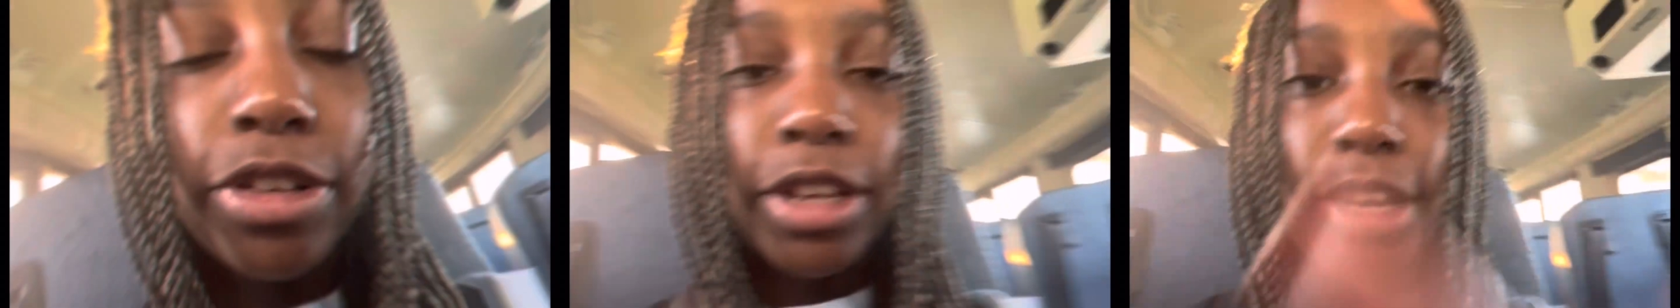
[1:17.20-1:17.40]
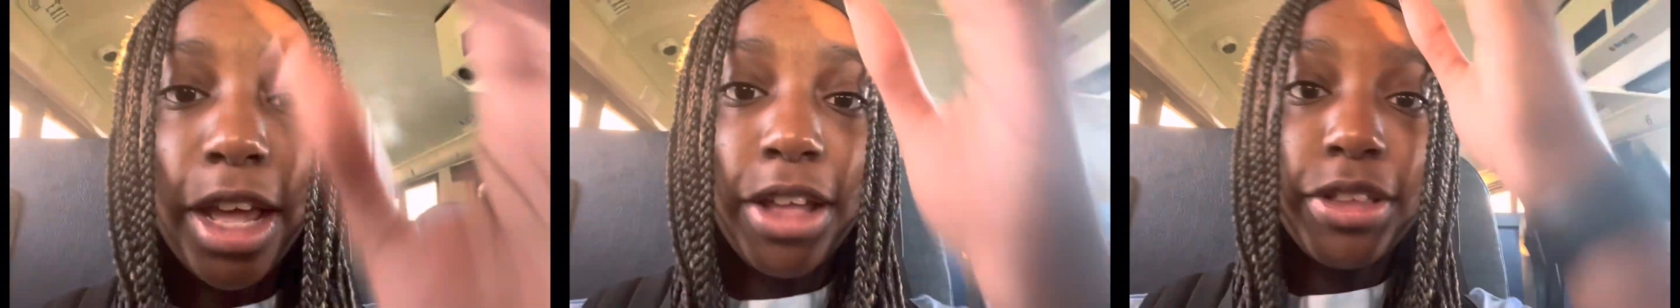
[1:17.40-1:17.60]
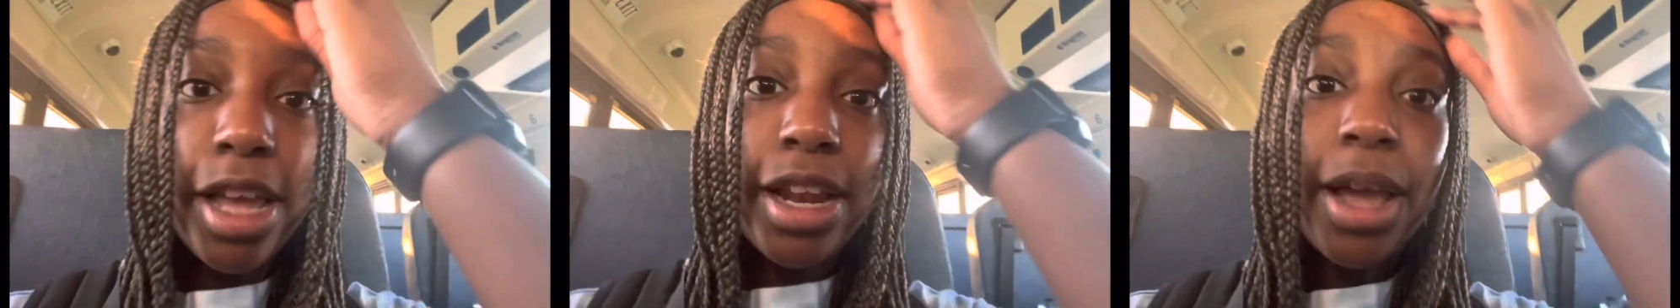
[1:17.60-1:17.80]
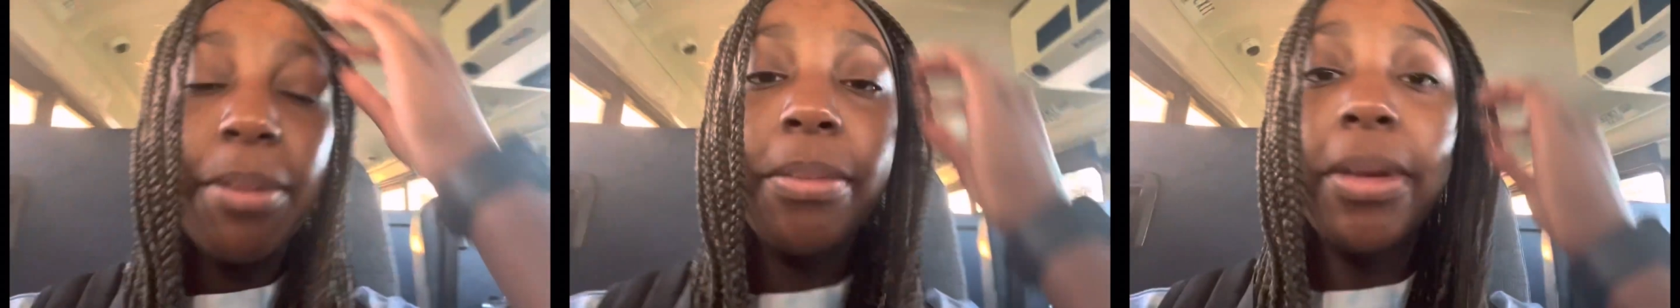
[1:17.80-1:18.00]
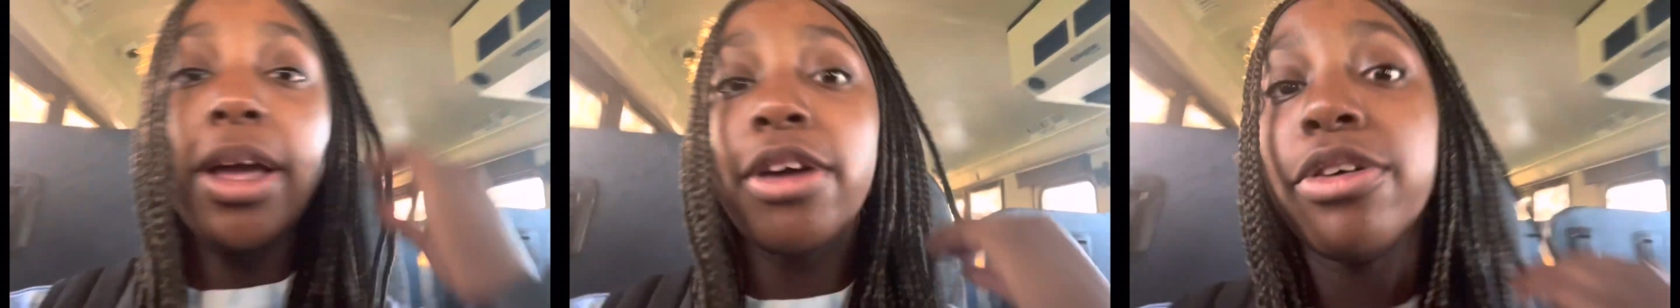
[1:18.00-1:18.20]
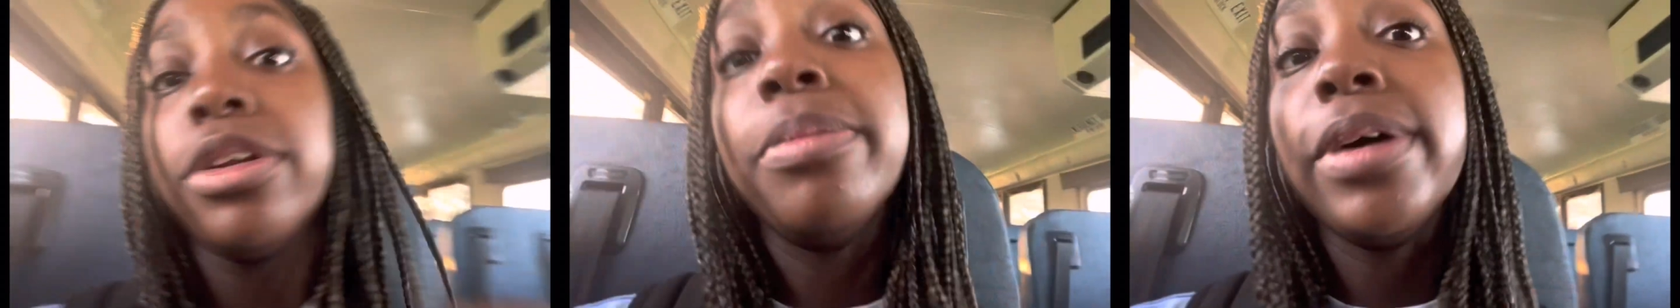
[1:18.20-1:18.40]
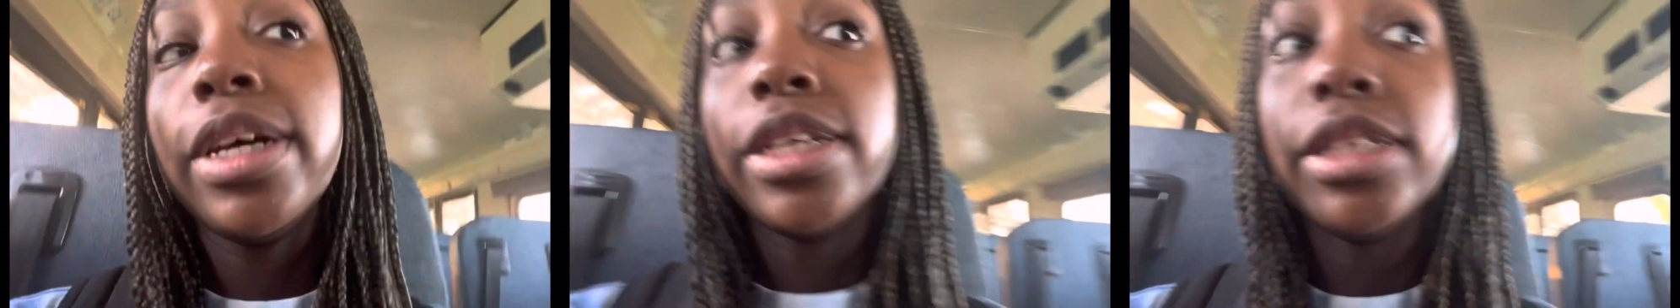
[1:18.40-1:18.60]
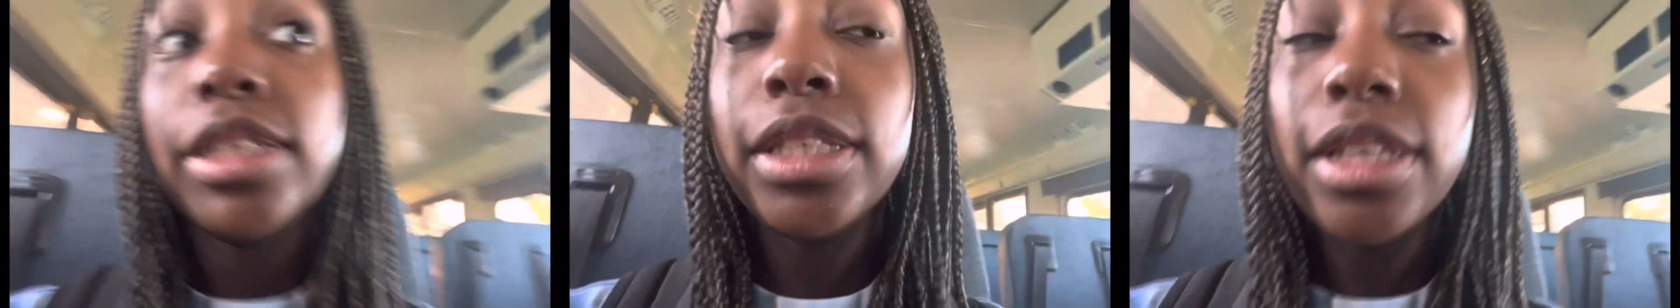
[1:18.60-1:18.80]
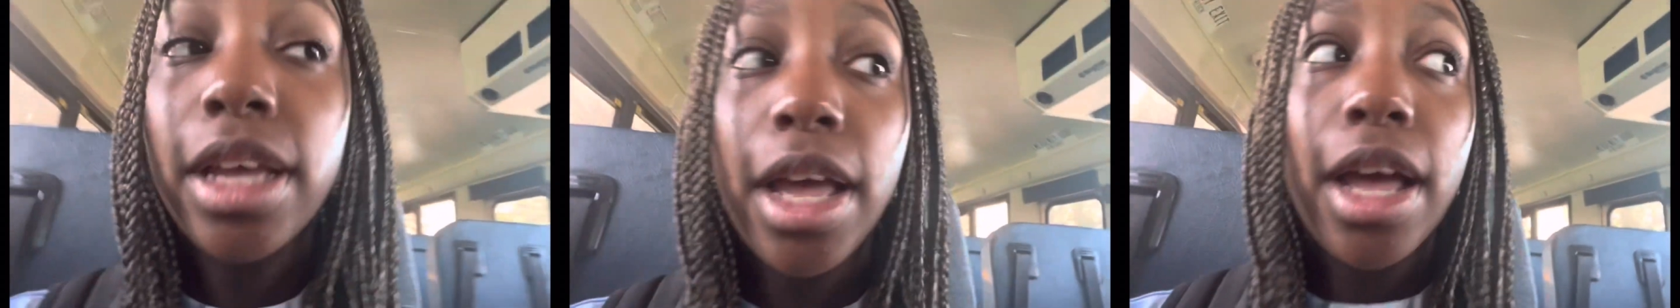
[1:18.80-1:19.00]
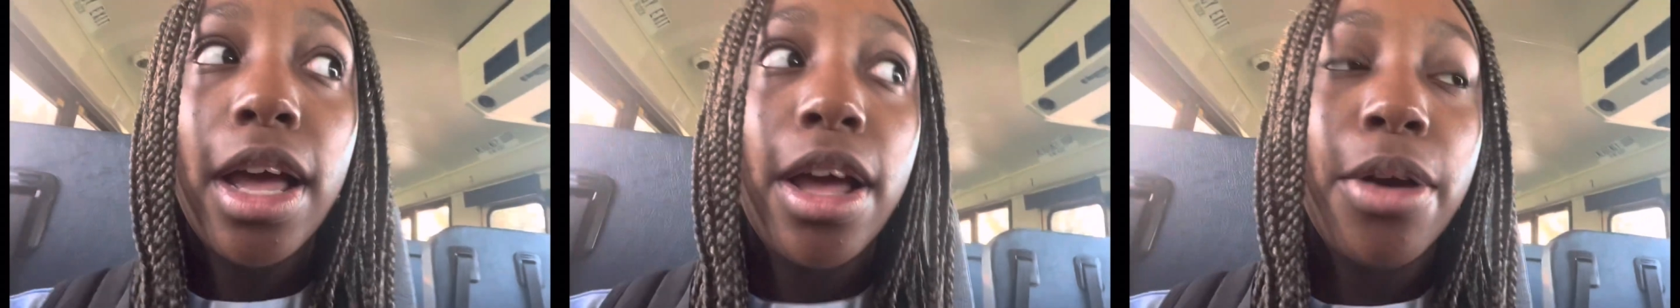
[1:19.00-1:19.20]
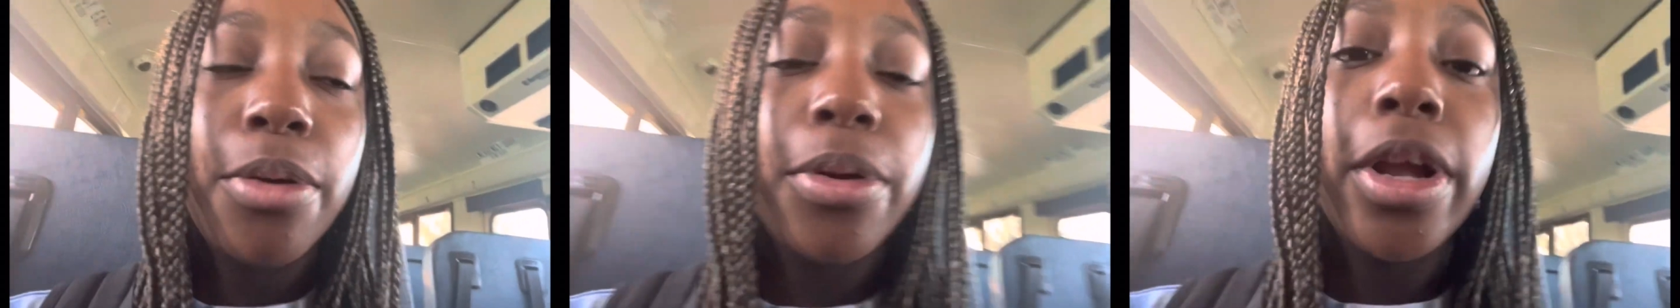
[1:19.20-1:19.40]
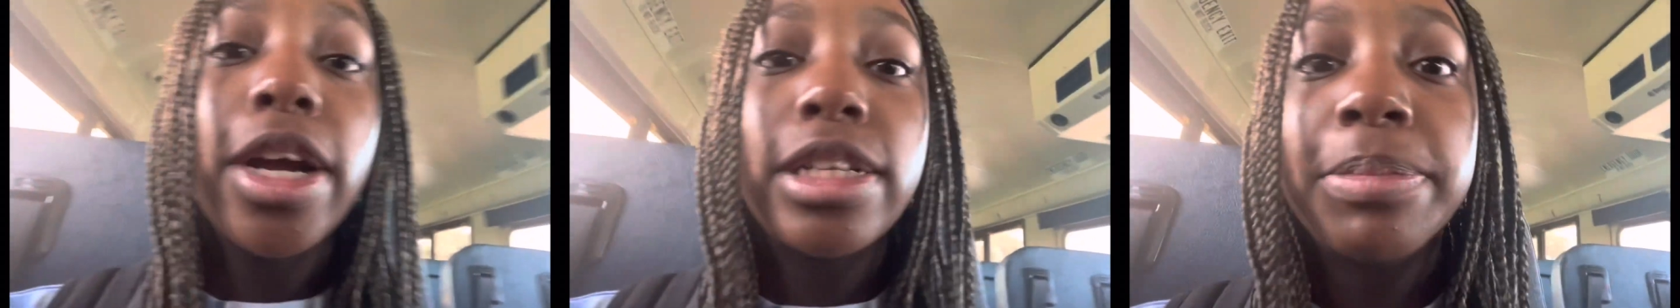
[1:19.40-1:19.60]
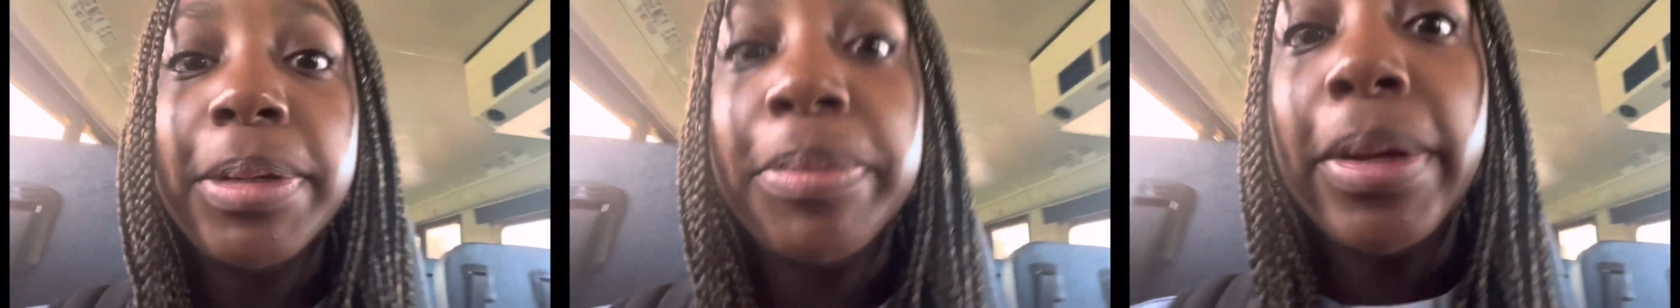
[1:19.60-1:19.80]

now that I'm back on the bus, we are going to be